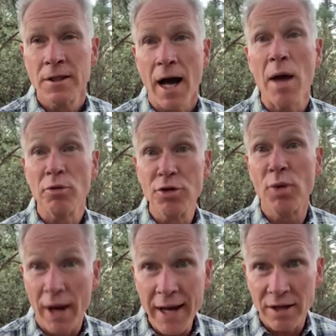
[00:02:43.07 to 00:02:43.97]
I will do
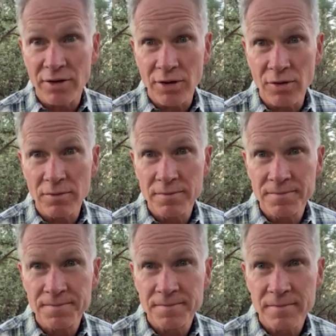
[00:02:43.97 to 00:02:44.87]
what I can do
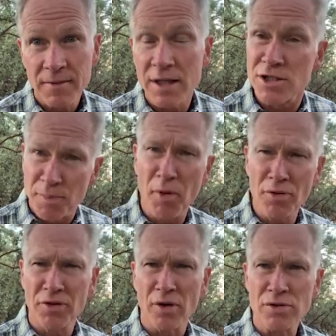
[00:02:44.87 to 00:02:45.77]
and
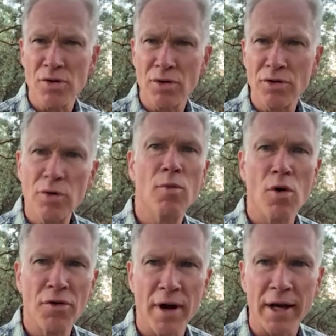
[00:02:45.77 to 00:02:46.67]
support those who can do
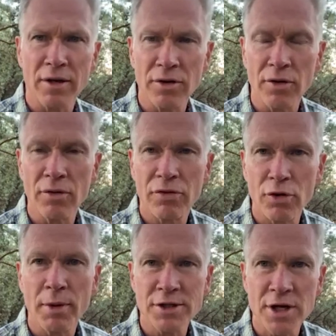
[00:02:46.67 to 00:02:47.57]
more than I can do
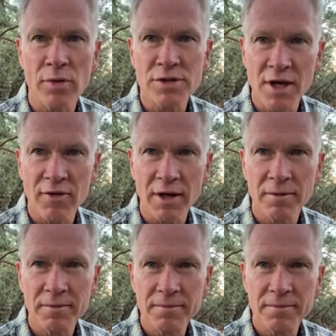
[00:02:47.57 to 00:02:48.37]
through my generous giving.